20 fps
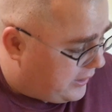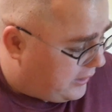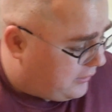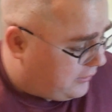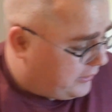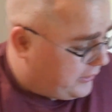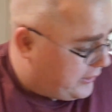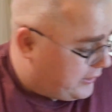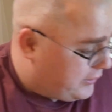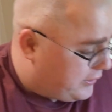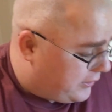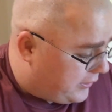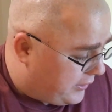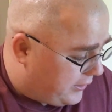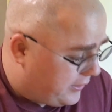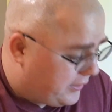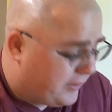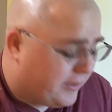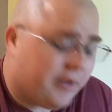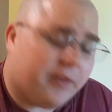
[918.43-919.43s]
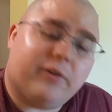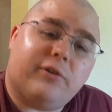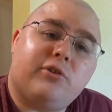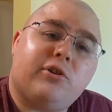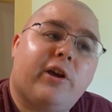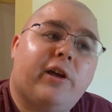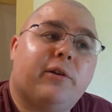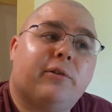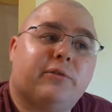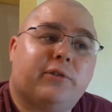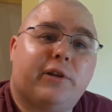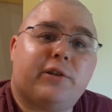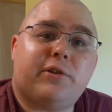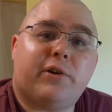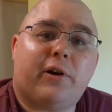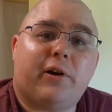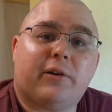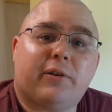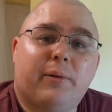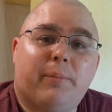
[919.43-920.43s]
link the other channels I
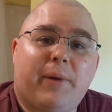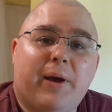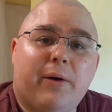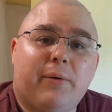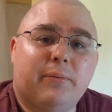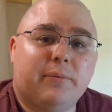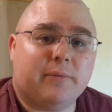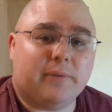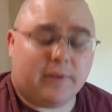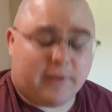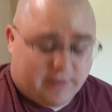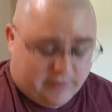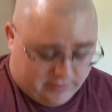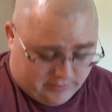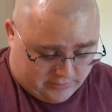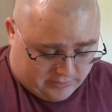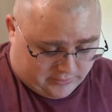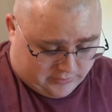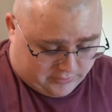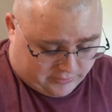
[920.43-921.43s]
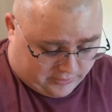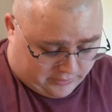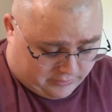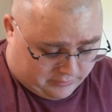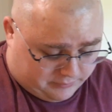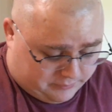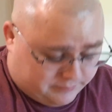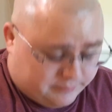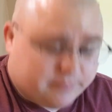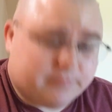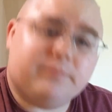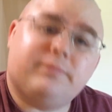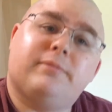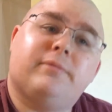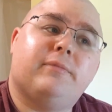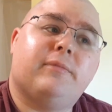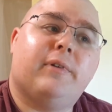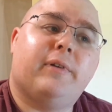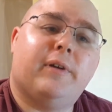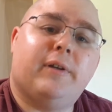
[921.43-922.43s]
talked about. So,
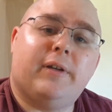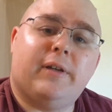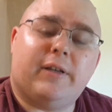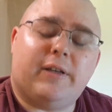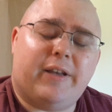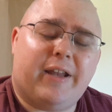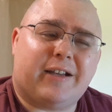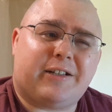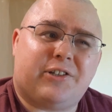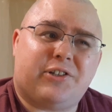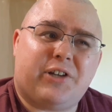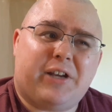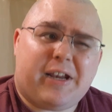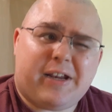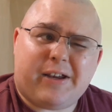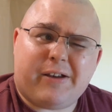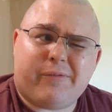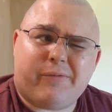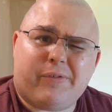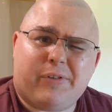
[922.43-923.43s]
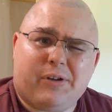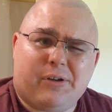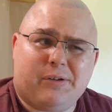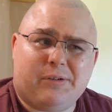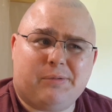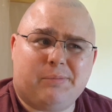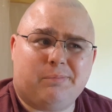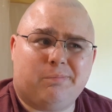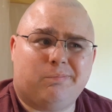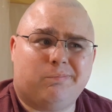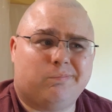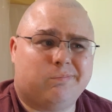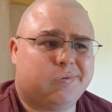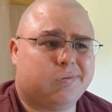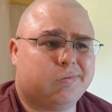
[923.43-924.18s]
next shave, I don't